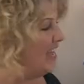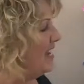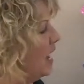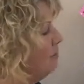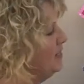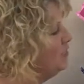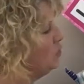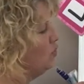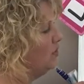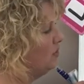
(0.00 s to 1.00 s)
And how many
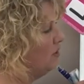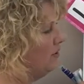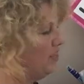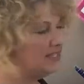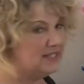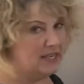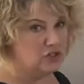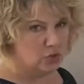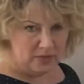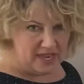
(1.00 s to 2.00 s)
squares are on that side?
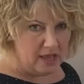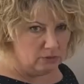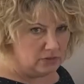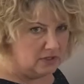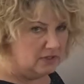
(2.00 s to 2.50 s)
Should we count?